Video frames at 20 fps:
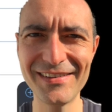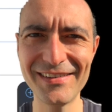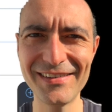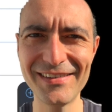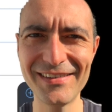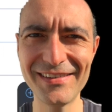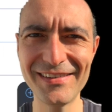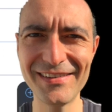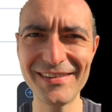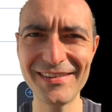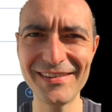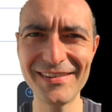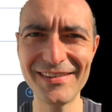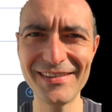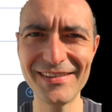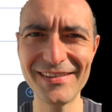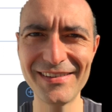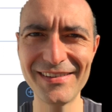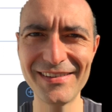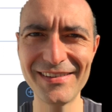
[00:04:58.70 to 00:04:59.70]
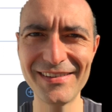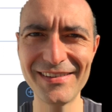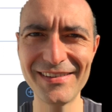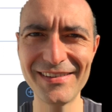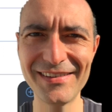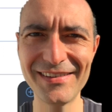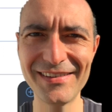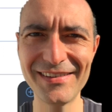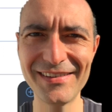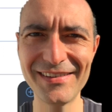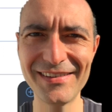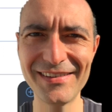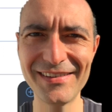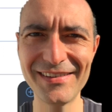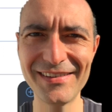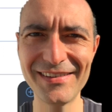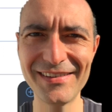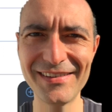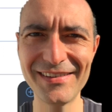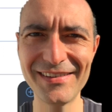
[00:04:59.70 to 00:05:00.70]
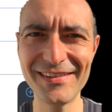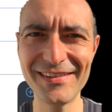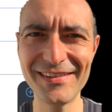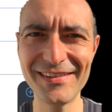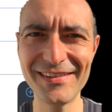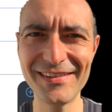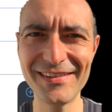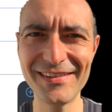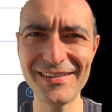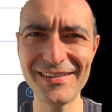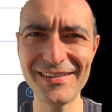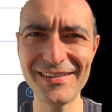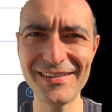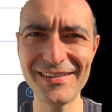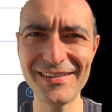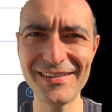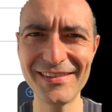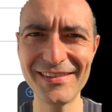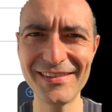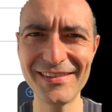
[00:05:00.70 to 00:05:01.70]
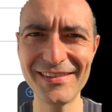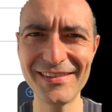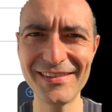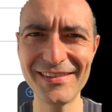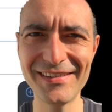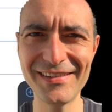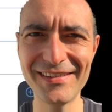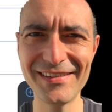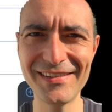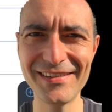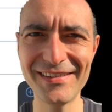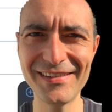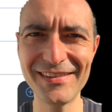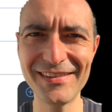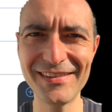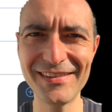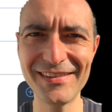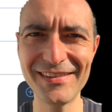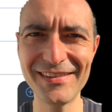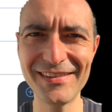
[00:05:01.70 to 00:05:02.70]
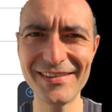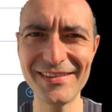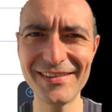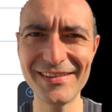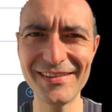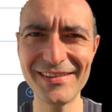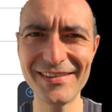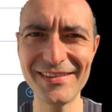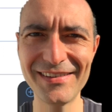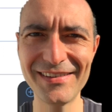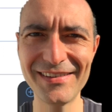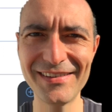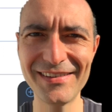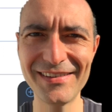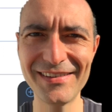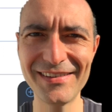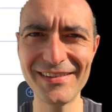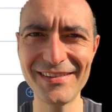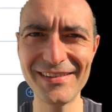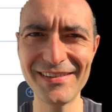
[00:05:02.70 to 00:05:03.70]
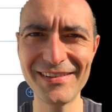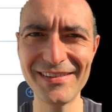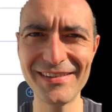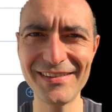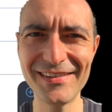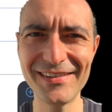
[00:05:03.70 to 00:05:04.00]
(no lip movement)